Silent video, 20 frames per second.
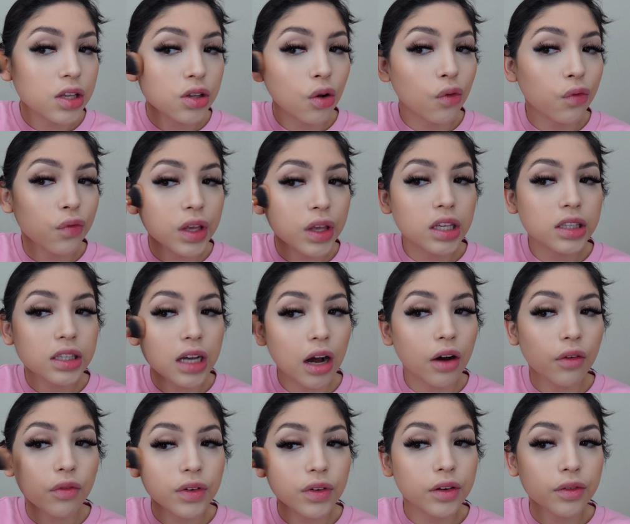Sophia's
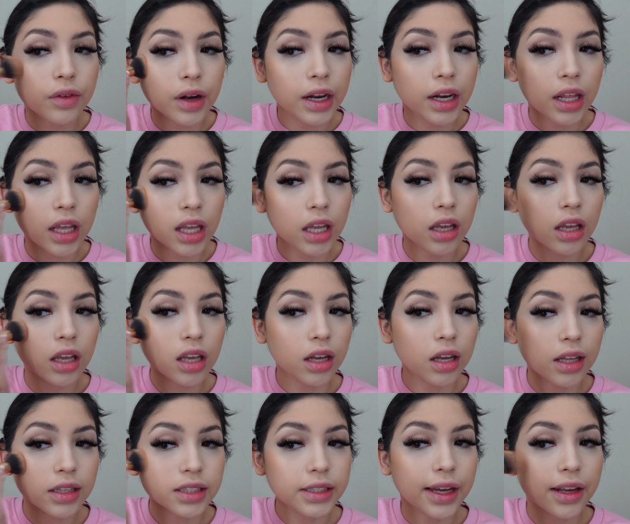outfit ready,
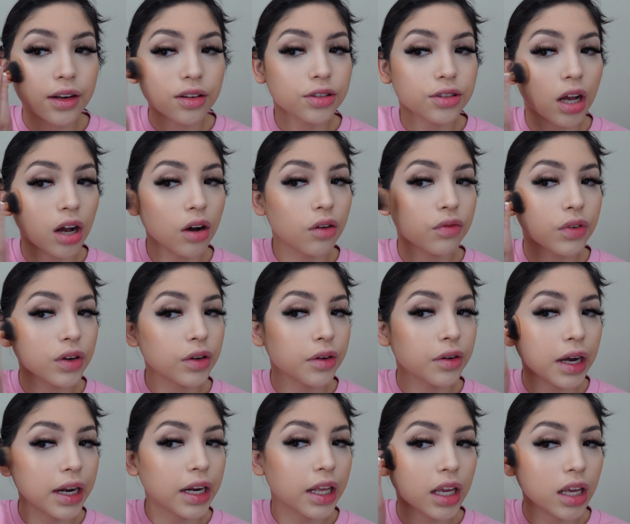Daniel's outfit
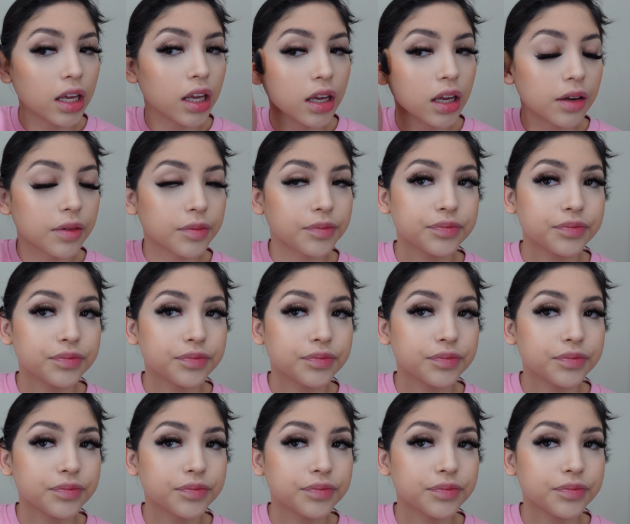ready.